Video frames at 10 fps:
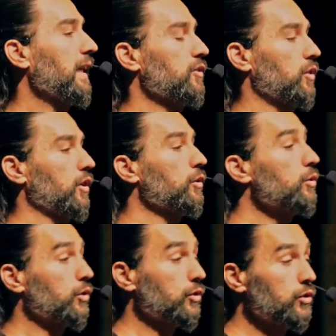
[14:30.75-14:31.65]
is going to
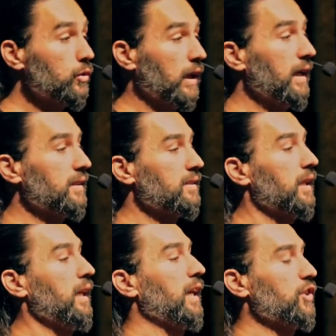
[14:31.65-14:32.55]
lose her suitcase
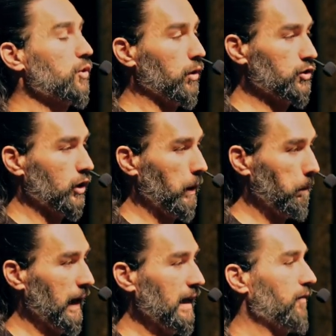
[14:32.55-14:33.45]
and she wants to get
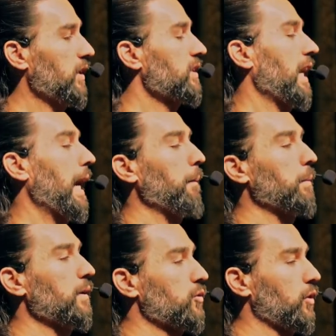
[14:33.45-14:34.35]
paid if this
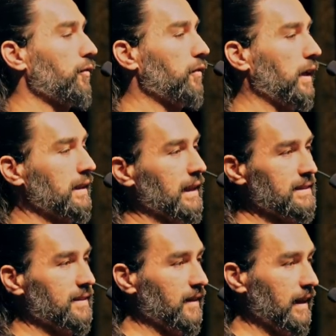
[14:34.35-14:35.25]
happens or the flight gets
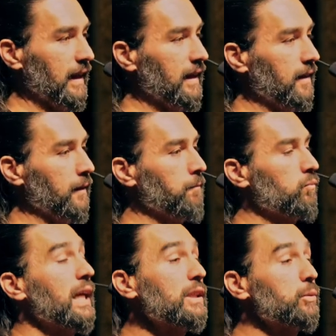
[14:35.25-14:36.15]
delayed.
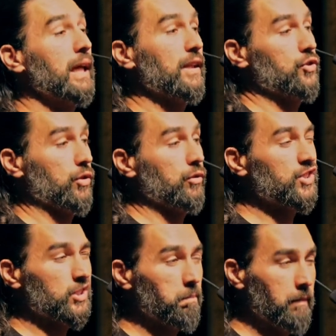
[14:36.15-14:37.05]
That's what that insurance
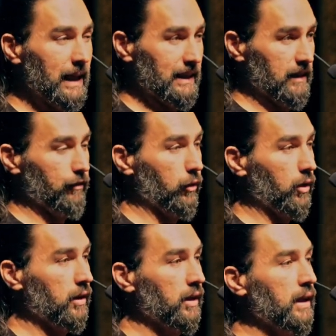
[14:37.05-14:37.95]
is mainly
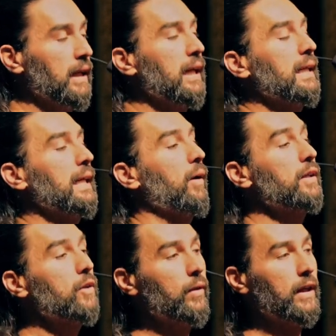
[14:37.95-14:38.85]
for. Now, I
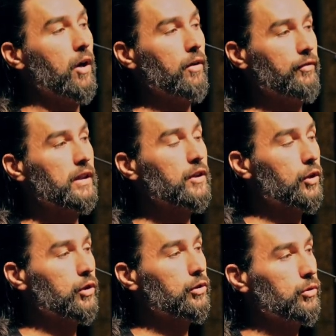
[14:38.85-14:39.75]
know they often
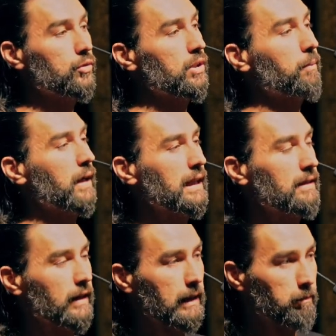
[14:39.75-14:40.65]
include some kind
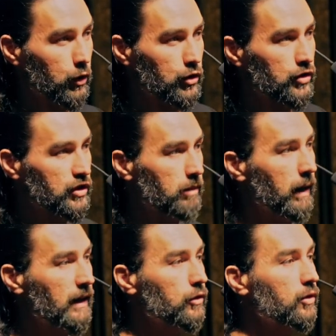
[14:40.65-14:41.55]
of emergency
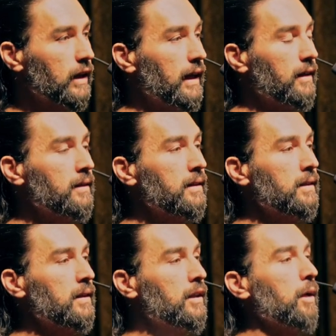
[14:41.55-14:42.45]
medical care,
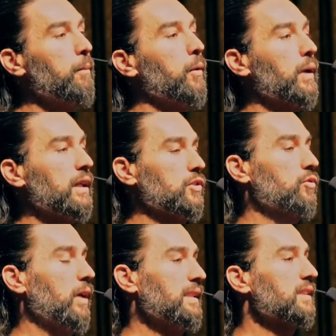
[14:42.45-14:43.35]
but what I
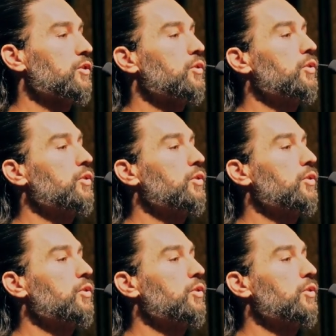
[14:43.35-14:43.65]
stress is